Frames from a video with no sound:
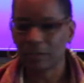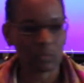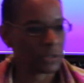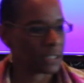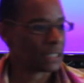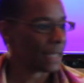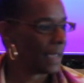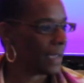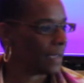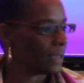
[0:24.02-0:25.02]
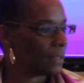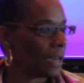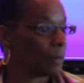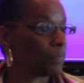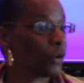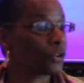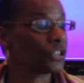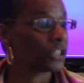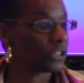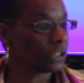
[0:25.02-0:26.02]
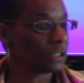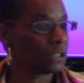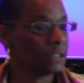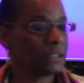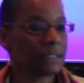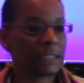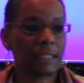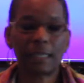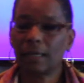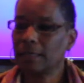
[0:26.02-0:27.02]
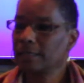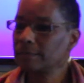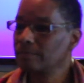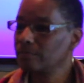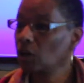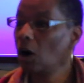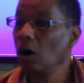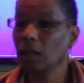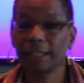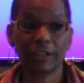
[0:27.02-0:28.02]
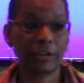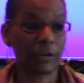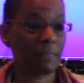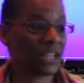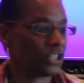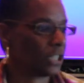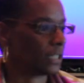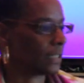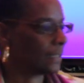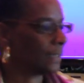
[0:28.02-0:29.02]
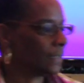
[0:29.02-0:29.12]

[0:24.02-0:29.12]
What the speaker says: it was a personal calling or mission.